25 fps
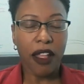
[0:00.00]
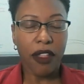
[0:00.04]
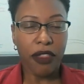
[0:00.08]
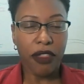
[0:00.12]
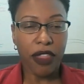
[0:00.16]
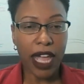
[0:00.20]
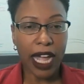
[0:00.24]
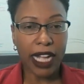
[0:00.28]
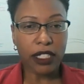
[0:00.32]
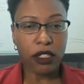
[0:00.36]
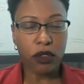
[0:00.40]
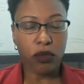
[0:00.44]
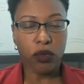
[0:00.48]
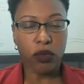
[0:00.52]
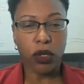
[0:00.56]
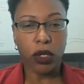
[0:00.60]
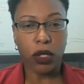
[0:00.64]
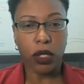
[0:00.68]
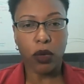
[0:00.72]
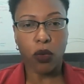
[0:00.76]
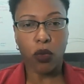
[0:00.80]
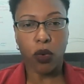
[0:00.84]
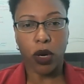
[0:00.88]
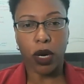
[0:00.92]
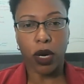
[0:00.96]
That's
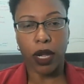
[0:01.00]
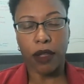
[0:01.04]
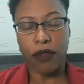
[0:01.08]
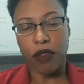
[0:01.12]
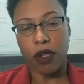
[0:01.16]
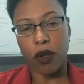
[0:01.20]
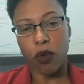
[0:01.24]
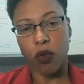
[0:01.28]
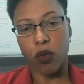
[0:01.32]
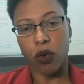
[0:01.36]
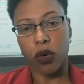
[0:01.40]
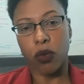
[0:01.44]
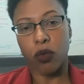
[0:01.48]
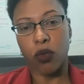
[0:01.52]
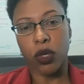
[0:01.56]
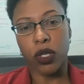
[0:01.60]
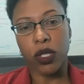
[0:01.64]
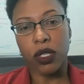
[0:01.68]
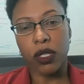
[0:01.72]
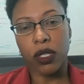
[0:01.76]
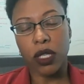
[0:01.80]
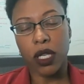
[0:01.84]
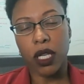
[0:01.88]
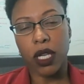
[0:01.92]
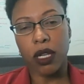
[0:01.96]
really where I think we're
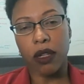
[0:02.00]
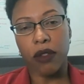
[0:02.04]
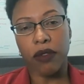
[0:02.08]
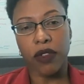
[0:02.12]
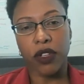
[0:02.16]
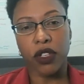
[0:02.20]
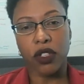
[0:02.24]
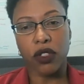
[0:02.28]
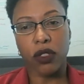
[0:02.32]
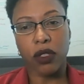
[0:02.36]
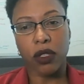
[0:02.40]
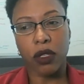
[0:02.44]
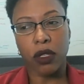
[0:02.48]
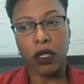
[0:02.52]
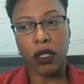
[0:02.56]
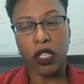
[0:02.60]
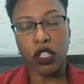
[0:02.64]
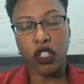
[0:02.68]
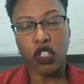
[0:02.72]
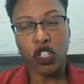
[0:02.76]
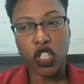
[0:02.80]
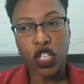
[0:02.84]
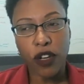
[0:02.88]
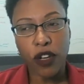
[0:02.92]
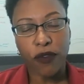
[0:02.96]
seeing this
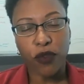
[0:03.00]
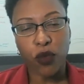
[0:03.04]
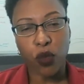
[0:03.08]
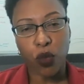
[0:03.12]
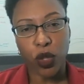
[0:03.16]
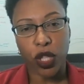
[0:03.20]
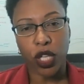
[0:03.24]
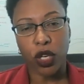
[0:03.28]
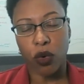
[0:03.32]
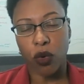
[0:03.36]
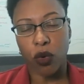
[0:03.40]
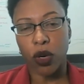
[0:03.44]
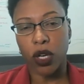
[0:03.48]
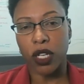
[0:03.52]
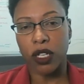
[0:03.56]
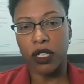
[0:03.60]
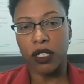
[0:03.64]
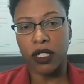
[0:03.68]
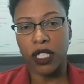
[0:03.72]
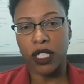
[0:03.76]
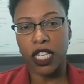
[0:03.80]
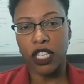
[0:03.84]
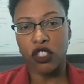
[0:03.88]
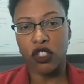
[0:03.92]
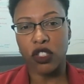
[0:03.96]
shift within
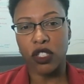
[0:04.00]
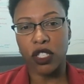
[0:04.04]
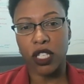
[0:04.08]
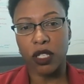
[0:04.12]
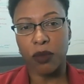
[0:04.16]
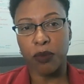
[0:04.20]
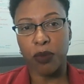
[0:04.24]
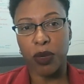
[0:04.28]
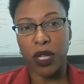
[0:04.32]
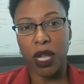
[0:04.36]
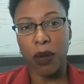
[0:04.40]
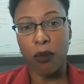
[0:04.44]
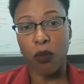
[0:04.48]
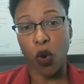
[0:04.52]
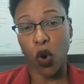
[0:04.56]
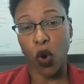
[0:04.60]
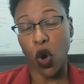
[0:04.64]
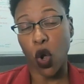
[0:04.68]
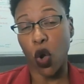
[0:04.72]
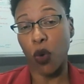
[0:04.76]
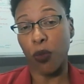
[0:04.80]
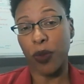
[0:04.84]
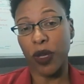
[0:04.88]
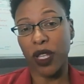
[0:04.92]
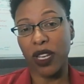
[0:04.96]
organizations, being more
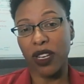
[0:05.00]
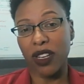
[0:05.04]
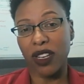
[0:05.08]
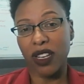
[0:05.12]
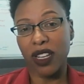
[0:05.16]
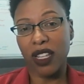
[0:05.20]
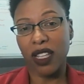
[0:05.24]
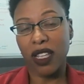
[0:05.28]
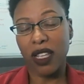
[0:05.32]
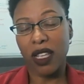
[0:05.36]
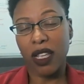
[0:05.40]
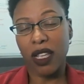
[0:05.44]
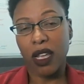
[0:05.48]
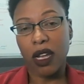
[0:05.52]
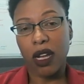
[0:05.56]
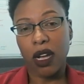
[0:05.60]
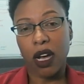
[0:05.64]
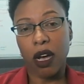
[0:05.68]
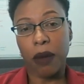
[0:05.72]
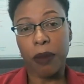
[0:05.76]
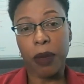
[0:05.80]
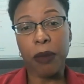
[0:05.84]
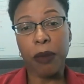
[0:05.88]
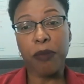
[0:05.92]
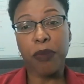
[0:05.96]
open
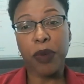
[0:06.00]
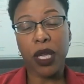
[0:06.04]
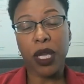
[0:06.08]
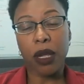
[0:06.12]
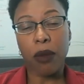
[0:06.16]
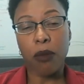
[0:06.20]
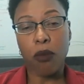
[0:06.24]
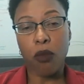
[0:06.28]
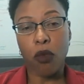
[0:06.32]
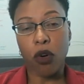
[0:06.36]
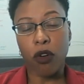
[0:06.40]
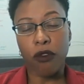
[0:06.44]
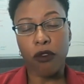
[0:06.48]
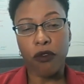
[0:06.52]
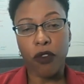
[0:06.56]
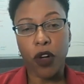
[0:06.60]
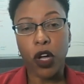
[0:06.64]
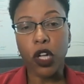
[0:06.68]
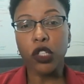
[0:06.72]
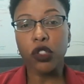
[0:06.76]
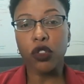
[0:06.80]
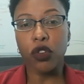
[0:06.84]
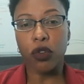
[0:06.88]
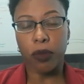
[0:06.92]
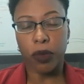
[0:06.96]
and being more
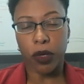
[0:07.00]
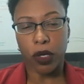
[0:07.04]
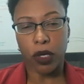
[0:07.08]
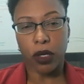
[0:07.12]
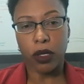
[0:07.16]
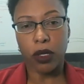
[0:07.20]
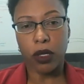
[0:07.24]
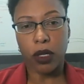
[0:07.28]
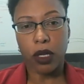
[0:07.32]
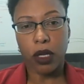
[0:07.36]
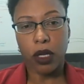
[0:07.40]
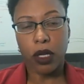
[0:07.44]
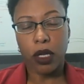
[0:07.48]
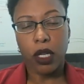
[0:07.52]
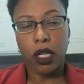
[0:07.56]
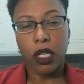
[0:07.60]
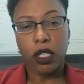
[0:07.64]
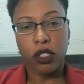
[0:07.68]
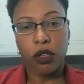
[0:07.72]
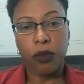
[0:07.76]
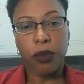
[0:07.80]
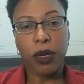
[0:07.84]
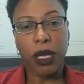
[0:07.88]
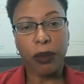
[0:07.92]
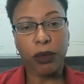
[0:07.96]
vulnerable
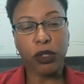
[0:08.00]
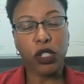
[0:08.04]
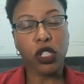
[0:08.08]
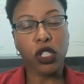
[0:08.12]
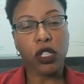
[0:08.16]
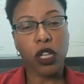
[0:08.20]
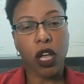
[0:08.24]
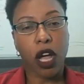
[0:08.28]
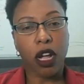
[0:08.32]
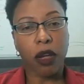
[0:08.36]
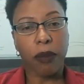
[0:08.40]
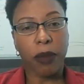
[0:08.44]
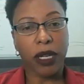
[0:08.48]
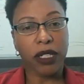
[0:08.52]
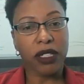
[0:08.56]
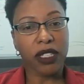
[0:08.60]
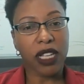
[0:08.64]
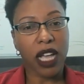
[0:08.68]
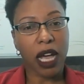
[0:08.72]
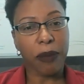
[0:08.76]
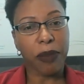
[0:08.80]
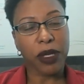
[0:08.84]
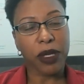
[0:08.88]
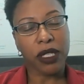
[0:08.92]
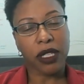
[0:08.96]
to be able to talk about
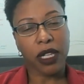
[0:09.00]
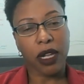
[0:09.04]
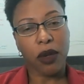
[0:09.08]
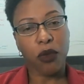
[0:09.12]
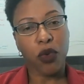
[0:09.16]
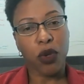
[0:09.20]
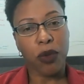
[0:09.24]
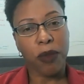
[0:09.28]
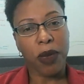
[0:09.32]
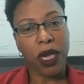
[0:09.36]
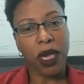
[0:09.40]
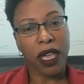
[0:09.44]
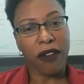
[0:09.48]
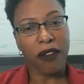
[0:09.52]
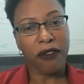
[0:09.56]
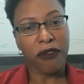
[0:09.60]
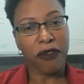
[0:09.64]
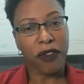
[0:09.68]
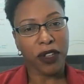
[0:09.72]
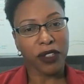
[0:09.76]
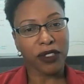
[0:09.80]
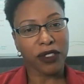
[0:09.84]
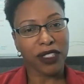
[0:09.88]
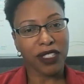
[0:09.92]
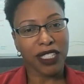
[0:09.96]
topics that we may have
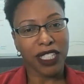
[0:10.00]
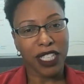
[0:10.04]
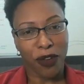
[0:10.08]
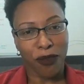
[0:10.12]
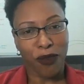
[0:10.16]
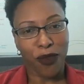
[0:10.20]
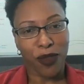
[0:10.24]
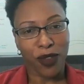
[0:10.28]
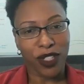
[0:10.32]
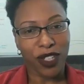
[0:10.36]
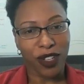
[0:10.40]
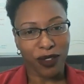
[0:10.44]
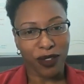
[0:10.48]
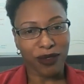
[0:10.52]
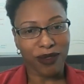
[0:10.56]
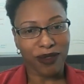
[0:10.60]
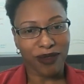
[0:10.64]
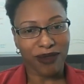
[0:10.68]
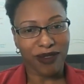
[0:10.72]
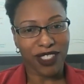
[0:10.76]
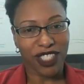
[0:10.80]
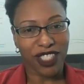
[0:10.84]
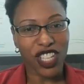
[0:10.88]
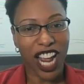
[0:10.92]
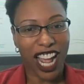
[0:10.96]
felt
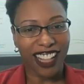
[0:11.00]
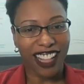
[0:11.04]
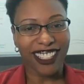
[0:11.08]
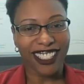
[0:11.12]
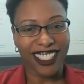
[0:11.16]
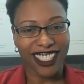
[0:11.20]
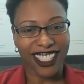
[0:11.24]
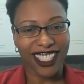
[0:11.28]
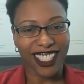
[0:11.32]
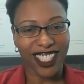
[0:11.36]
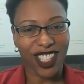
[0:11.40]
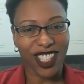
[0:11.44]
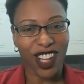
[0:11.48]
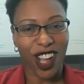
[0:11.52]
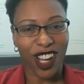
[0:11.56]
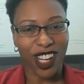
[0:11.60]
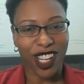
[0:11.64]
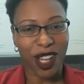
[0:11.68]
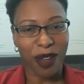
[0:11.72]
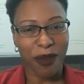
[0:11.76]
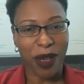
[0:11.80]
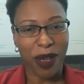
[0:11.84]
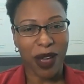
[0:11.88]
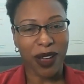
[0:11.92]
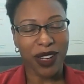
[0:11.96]
challenges
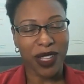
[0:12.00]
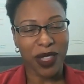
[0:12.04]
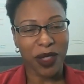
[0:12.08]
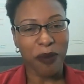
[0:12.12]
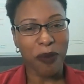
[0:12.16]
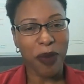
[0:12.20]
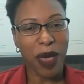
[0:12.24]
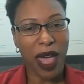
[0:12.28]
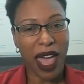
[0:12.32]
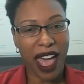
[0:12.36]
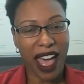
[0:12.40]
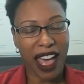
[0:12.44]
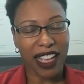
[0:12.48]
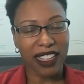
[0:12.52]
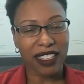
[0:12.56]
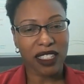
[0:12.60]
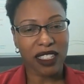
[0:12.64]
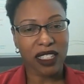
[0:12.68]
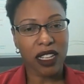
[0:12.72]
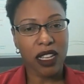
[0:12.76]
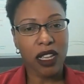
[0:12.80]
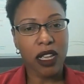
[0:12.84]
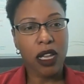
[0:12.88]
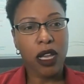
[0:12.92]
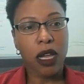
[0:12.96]
talking about in the
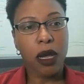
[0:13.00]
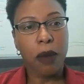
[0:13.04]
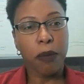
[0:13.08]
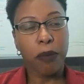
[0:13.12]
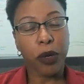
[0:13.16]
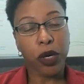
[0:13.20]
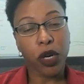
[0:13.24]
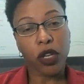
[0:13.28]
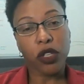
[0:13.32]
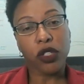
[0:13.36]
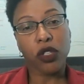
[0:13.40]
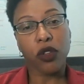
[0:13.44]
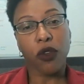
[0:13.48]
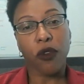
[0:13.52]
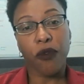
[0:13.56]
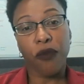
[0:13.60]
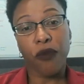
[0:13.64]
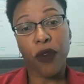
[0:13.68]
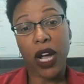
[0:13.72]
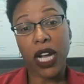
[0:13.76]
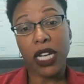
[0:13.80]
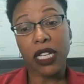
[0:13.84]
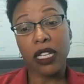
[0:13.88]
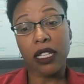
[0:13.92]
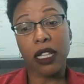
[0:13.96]
past, but also
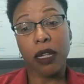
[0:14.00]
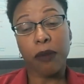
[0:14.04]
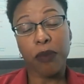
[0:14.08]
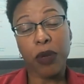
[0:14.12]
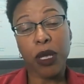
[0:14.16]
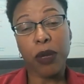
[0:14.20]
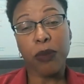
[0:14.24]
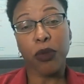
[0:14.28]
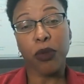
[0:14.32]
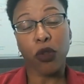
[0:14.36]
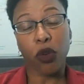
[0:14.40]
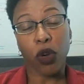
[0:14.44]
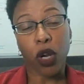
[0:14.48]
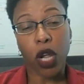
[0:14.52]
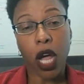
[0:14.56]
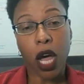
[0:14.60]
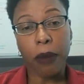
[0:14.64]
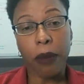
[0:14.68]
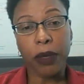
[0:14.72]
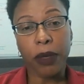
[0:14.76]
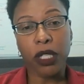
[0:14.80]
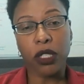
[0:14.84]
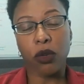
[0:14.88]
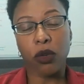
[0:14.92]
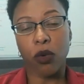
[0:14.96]
finding that people are
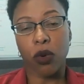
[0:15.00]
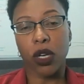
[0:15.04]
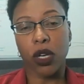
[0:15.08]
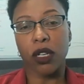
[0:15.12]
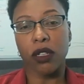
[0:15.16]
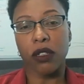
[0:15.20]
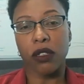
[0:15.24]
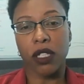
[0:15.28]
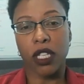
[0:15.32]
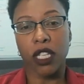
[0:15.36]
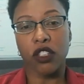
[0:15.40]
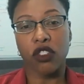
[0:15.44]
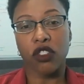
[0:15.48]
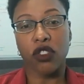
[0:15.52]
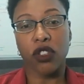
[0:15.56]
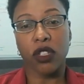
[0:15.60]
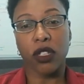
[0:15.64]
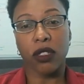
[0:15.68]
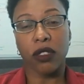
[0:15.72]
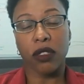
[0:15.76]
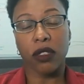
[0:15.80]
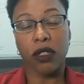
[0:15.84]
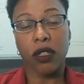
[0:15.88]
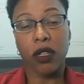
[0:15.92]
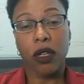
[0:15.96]
coming to
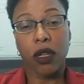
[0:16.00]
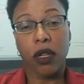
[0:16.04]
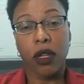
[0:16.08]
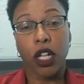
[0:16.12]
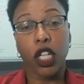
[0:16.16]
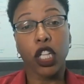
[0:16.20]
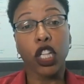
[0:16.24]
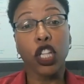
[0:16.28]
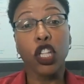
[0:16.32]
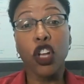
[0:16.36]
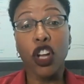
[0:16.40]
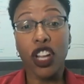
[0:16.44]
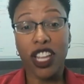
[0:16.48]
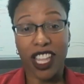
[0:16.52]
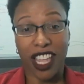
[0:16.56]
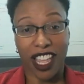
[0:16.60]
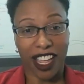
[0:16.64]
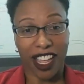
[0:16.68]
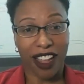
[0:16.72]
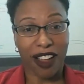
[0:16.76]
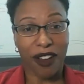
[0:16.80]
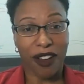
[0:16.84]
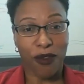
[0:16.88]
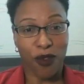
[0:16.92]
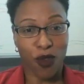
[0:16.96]
organizations
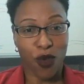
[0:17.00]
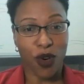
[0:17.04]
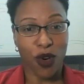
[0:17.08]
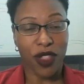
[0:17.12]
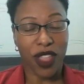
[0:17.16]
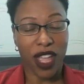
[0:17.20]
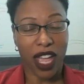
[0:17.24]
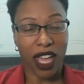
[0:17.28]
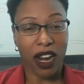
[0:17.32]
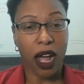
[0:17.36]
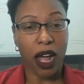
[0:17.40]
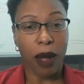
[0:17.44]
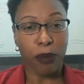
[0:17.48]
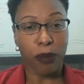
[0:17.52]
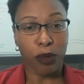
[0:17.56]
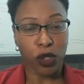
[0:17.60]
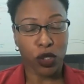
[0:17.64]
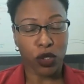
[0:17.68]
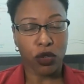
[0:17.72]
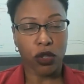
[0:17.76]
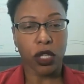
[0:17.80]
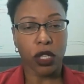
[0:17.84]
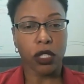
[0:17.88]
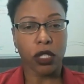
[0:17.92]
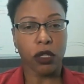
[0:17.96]
looking for that
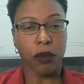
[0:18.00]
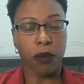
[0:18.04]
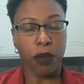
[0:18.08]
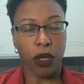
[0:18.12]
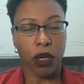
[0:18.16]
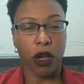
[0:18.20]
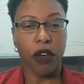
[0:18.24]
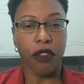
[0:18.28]
opportunity to be